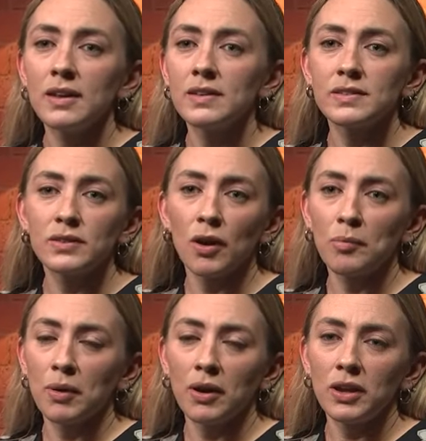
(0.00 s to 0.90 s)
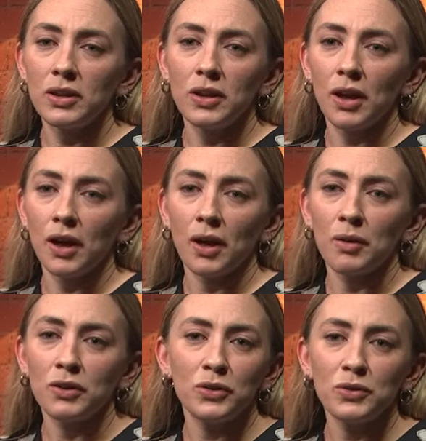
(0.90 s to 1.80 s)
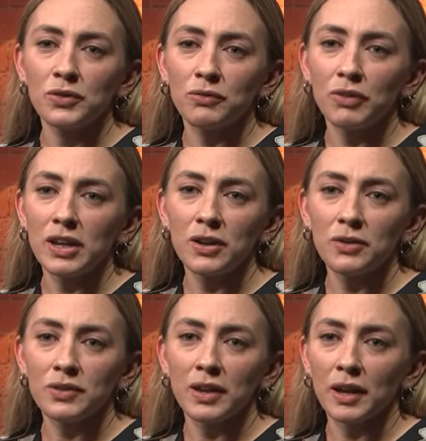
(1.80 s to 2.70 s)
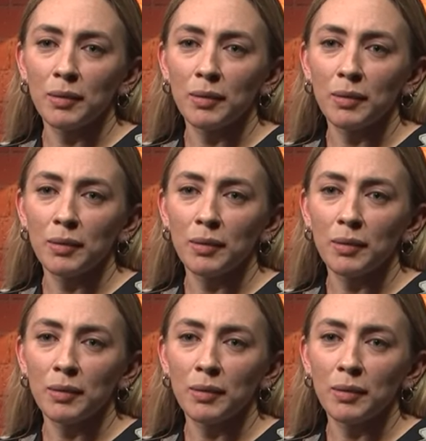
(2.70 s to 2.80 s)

Start by reusing